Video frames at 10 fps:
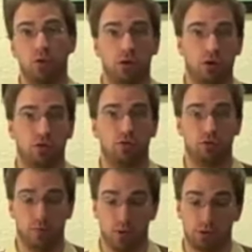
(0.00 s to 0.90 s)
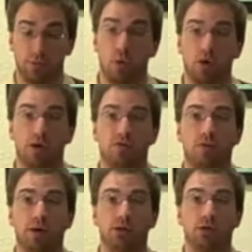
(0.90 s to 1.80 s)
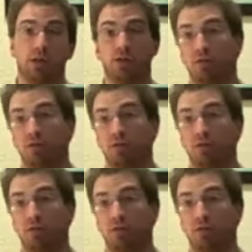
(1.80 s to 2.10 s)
you can look through the most important information that